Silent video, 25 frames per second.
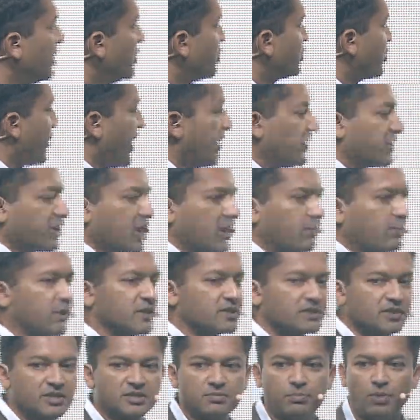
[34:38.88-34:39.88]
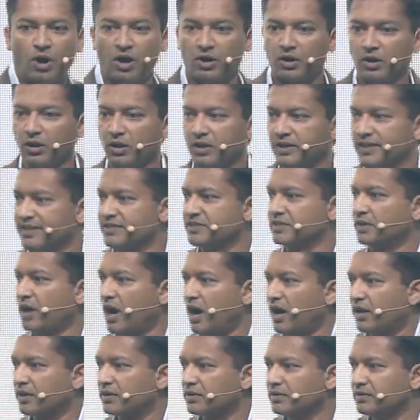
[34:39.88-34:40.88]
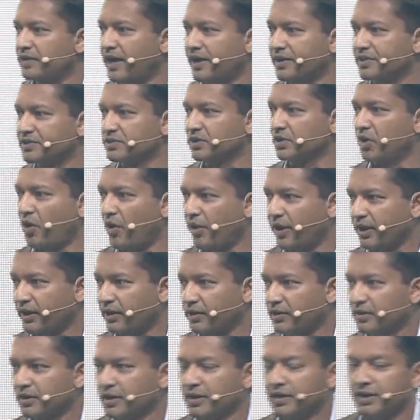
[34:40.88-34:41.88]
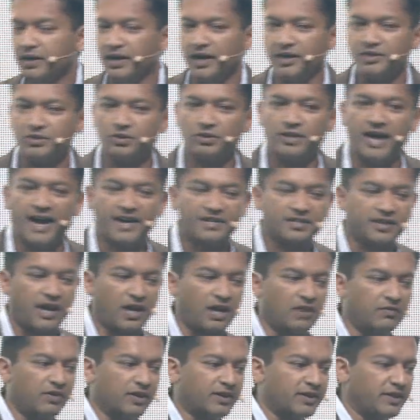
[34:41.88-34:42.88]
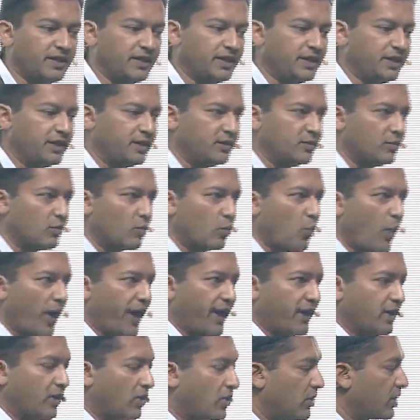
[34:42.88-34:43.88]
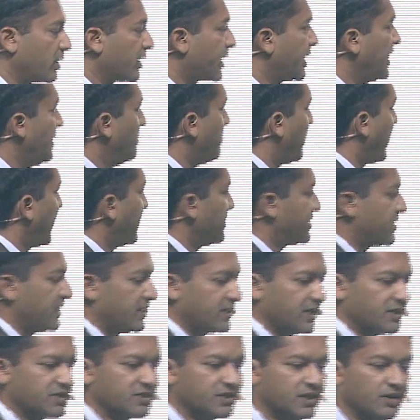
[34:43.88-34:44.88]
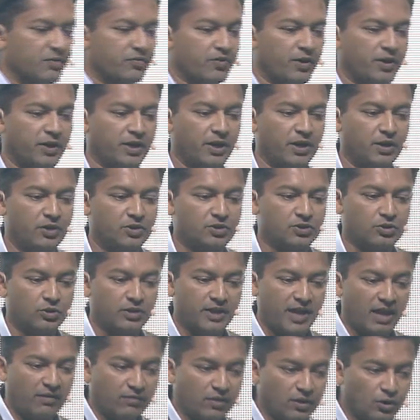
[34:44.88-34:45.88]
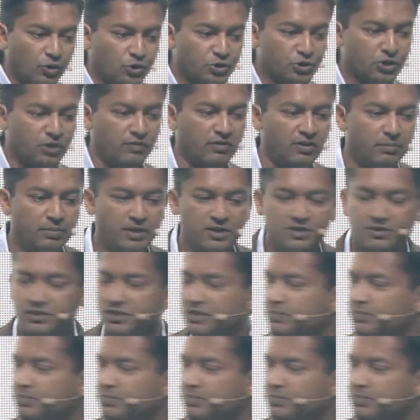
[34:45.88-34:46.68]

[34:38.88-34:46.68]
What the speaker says: Changing a business model is not. That is learning. And so that's kind of a key way or a key mindset that's different here. So the evolution of the business